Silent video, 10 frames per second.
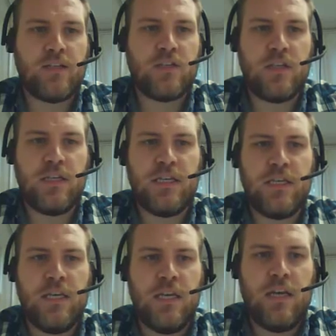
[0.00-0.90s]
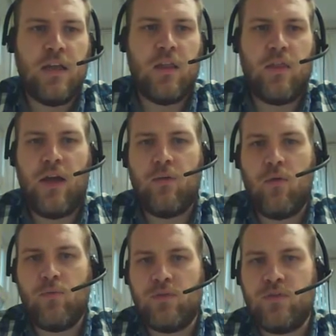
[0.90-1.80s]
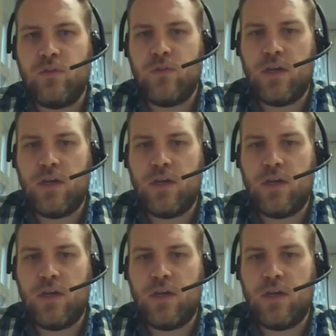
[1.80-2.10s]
actually, that one would suit